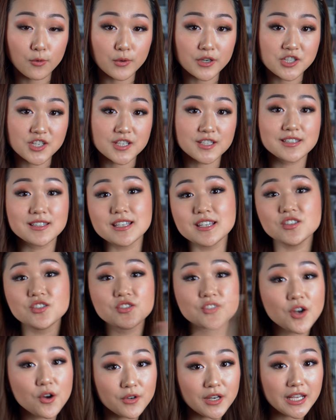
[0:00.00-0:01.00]
which is the
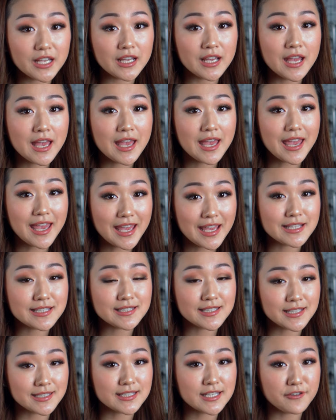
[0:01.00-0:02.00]
Sony A
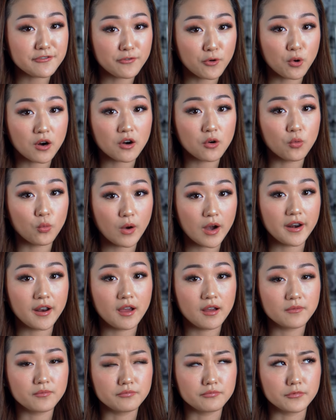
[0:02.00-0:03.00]
sixty-four
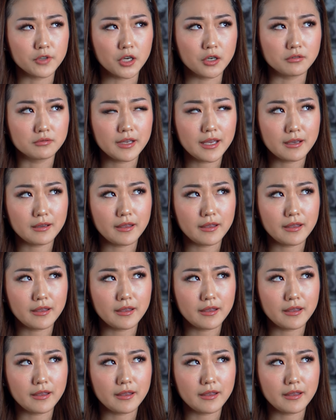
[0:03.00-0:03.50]
one, no.